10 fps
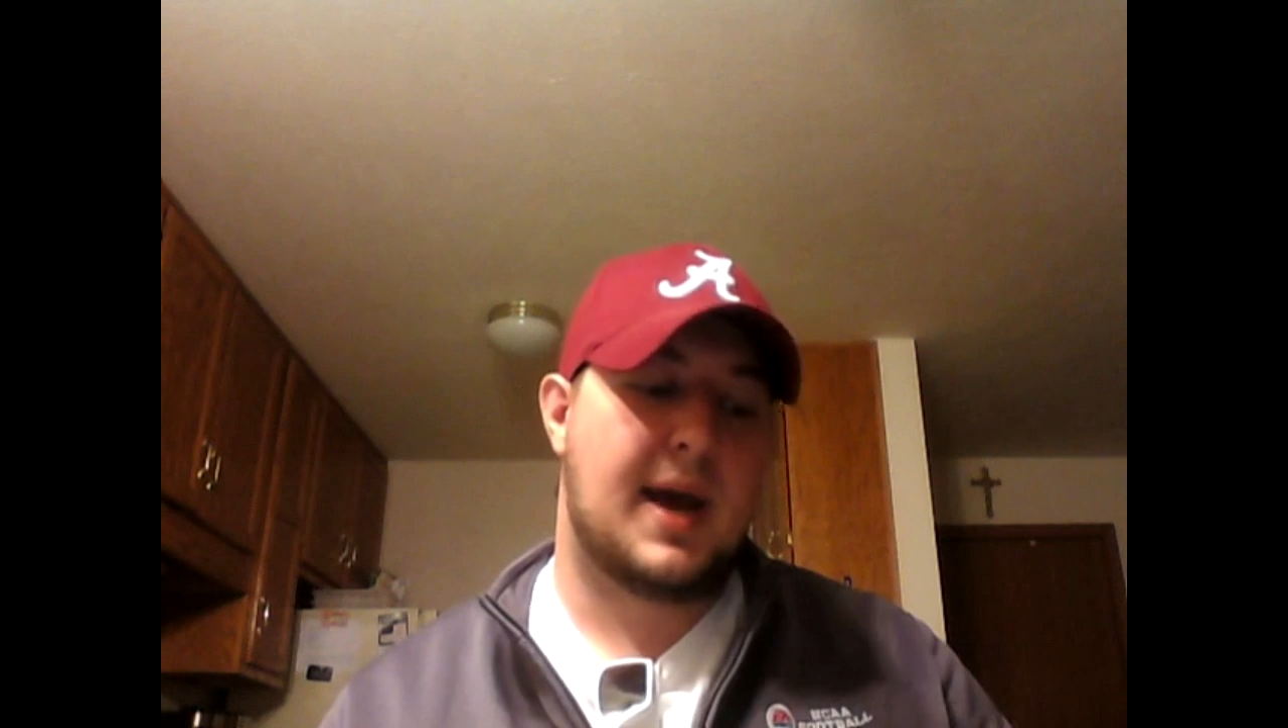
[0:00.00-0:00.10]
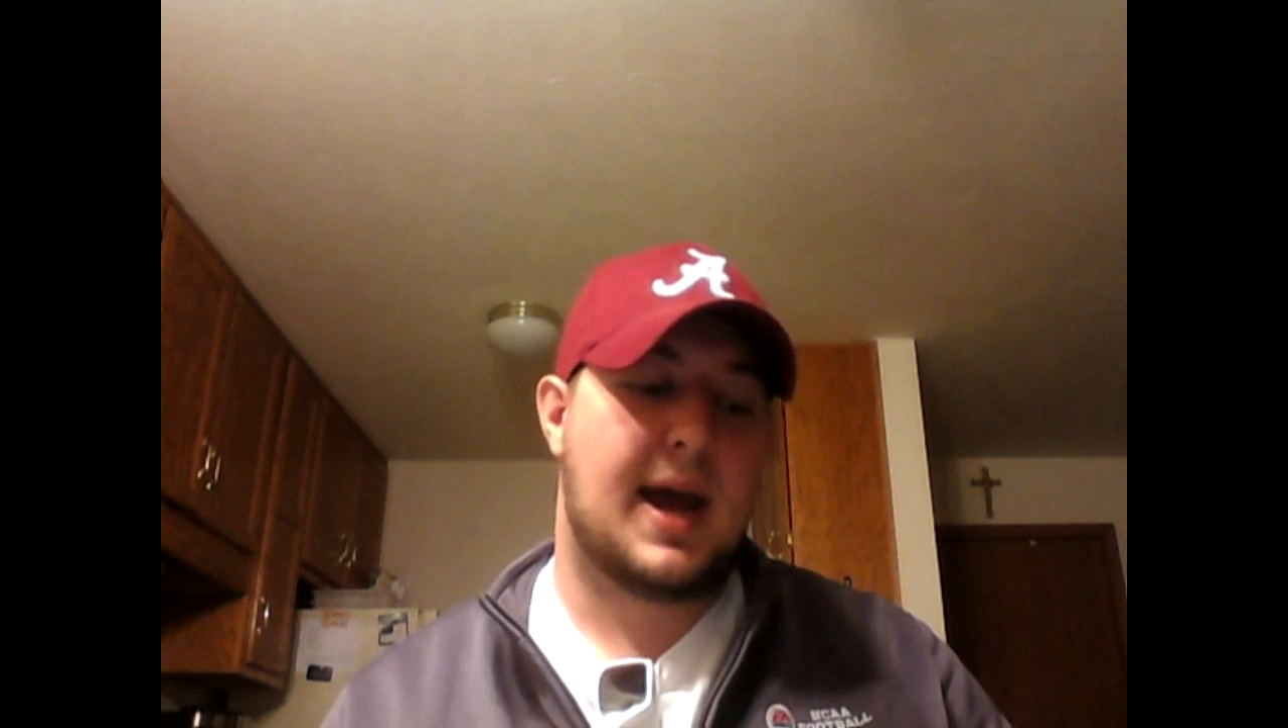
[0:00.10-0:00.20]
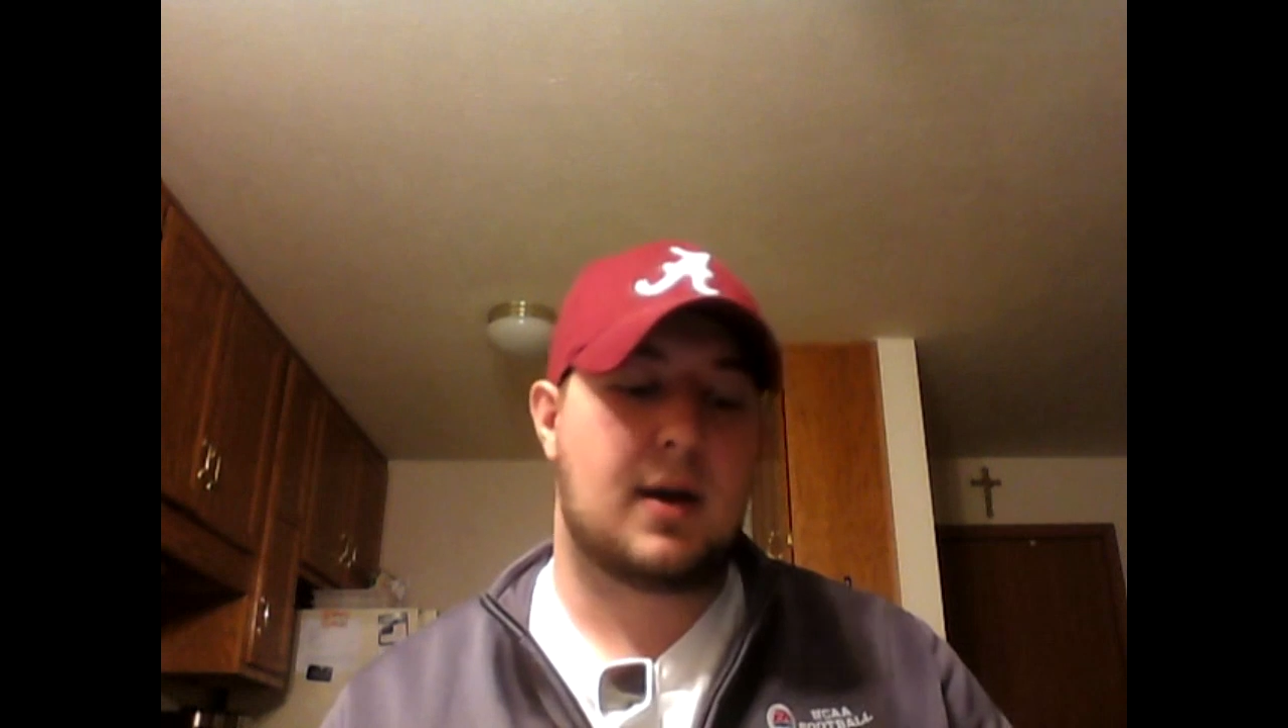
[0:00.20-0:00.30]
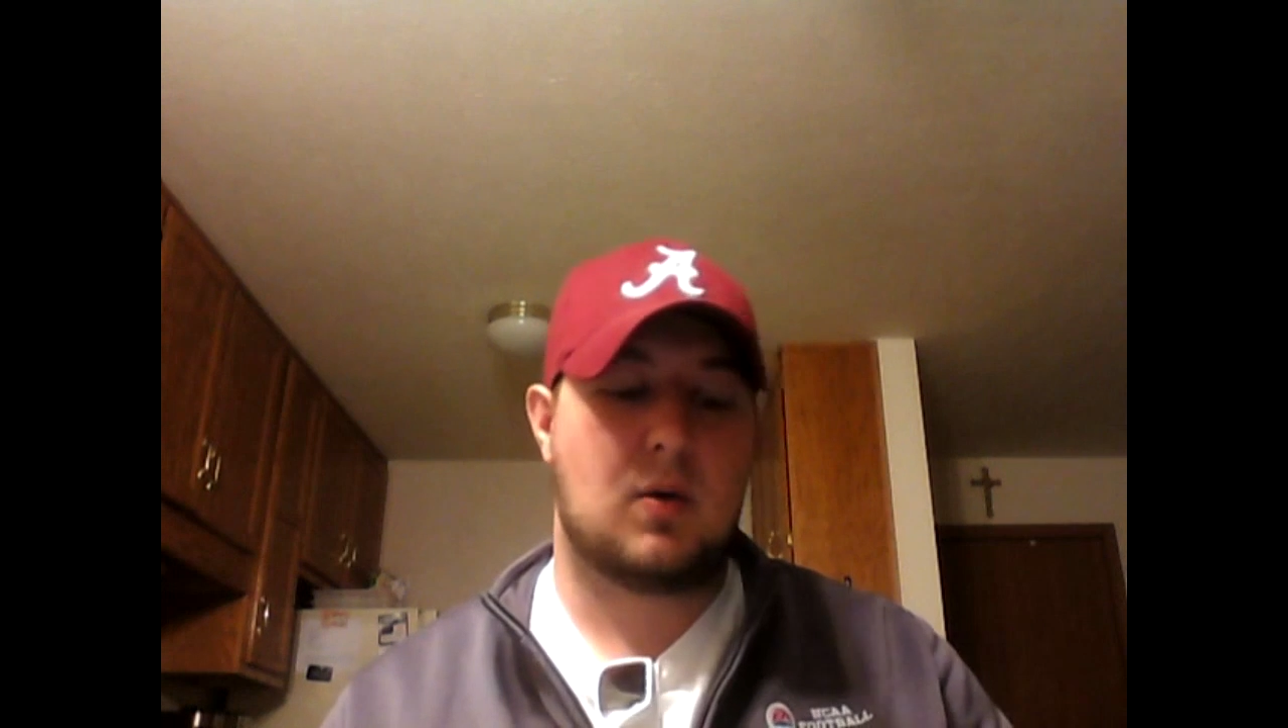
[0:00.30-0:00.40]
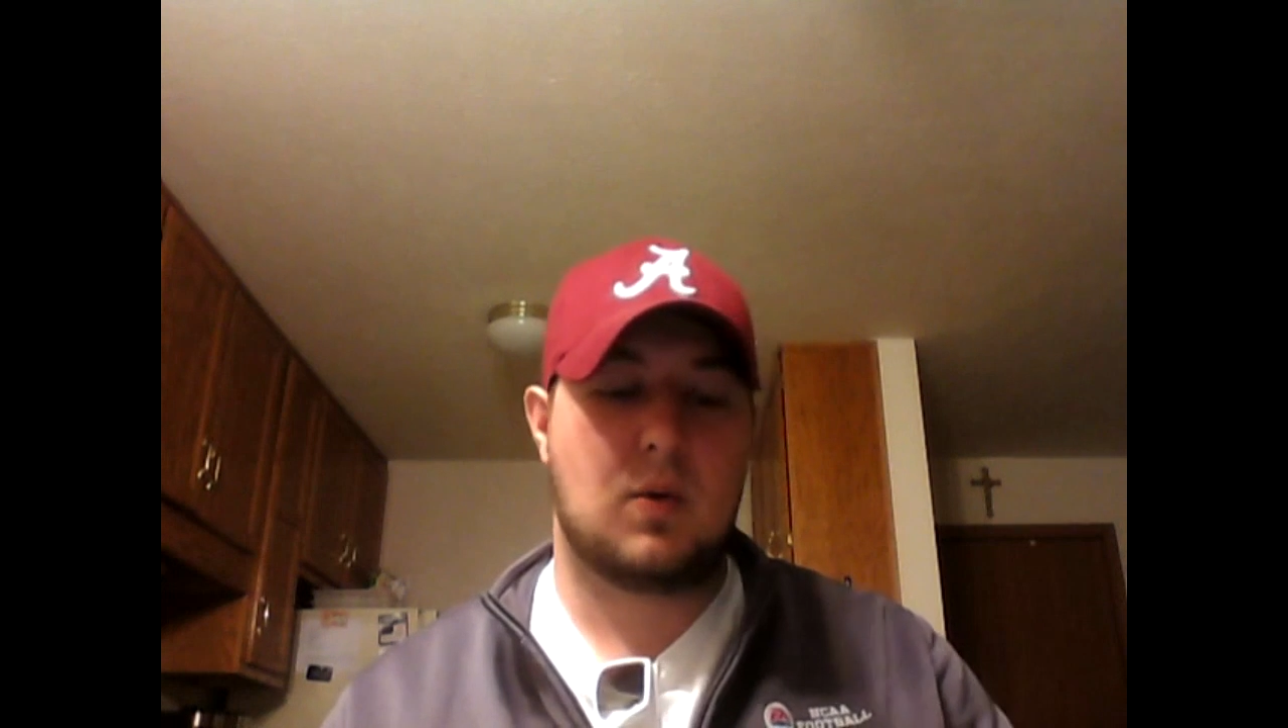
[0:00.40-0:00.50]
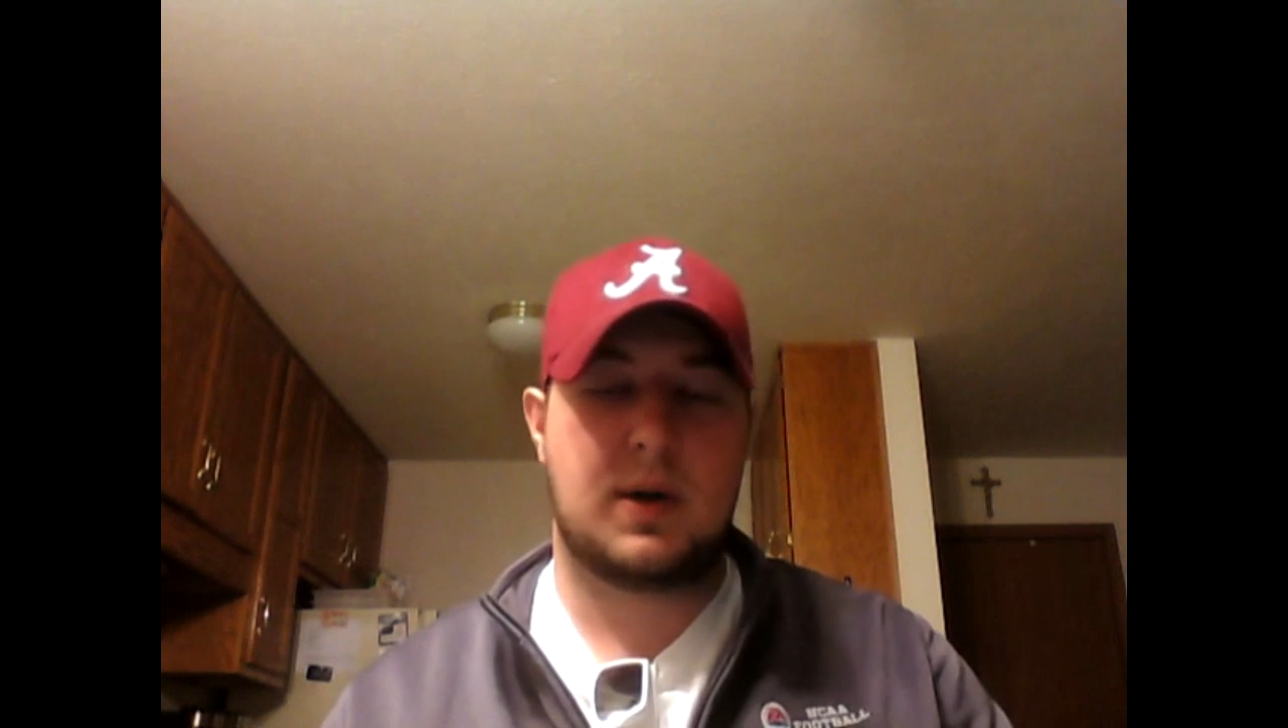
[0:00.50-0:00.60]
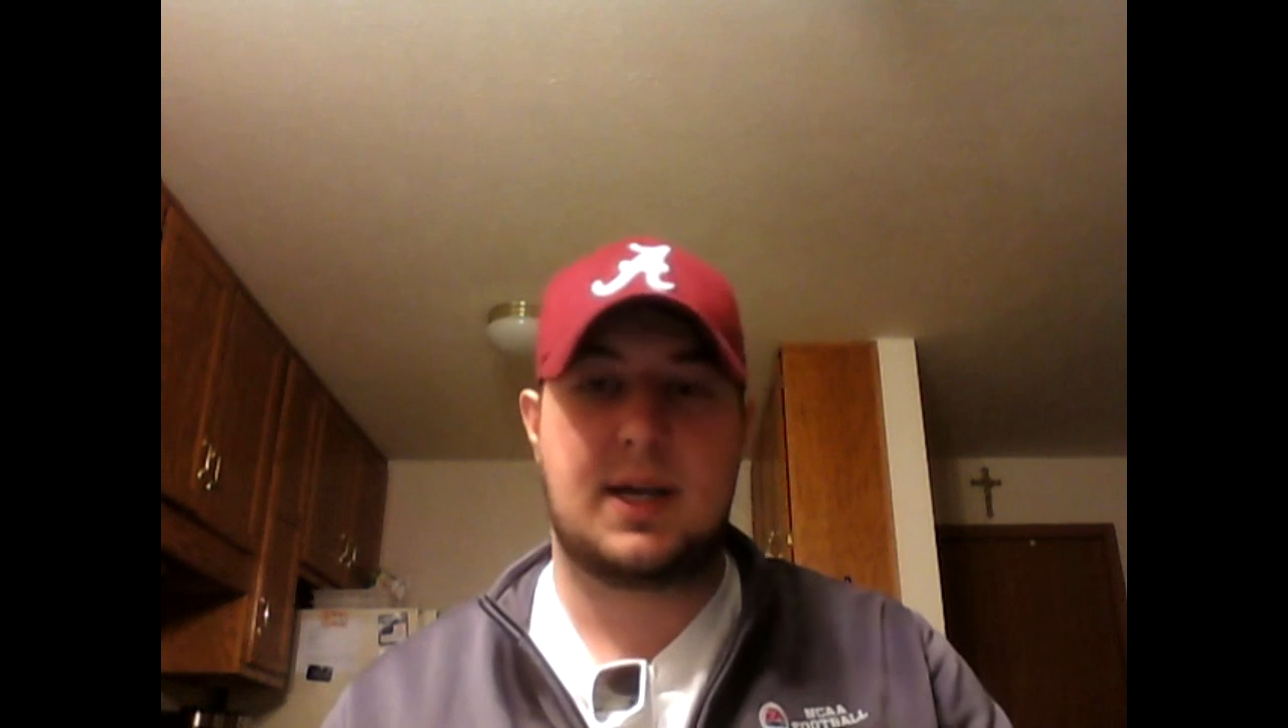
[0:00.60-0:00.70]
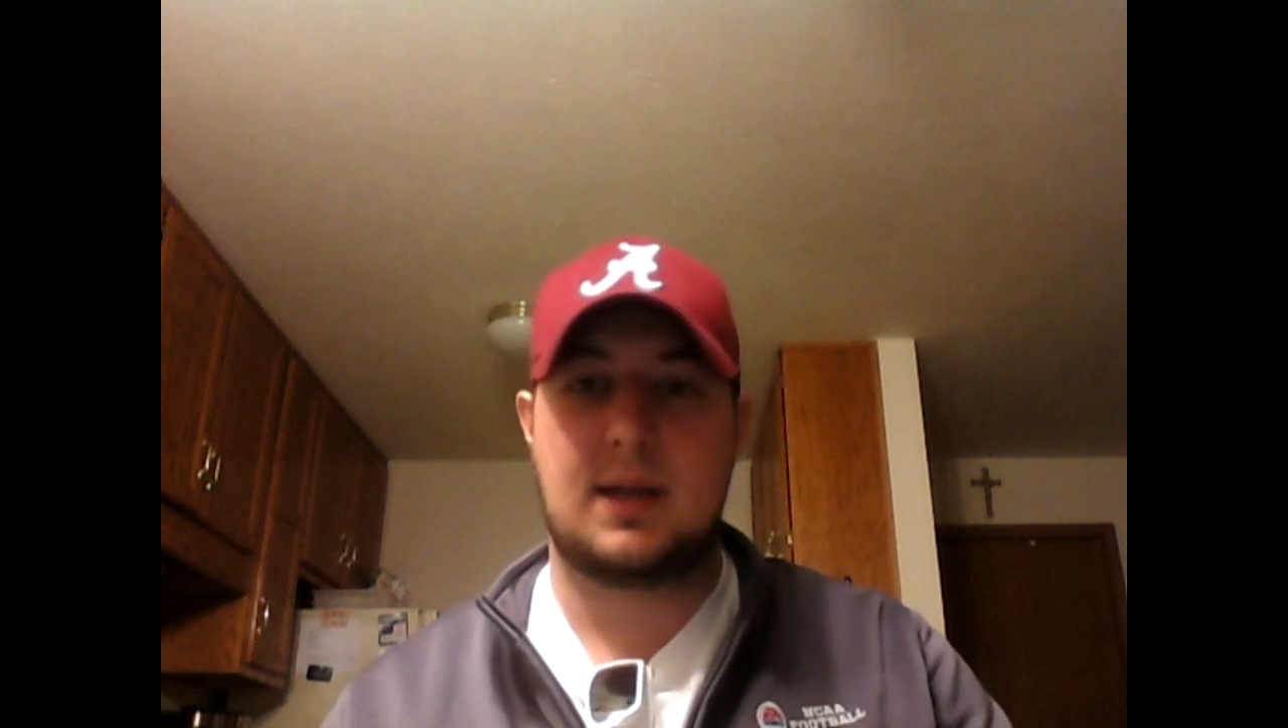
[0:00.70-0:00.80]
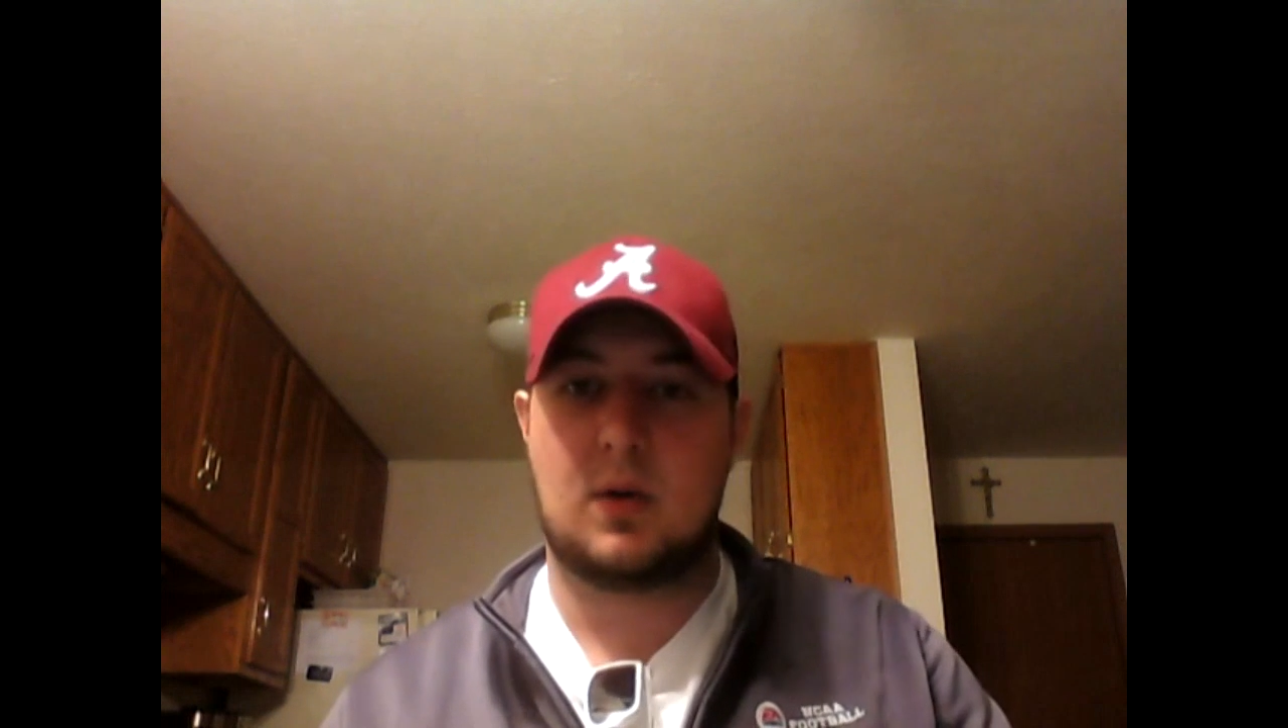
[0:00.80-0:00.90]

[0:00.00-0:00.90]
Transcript: back or key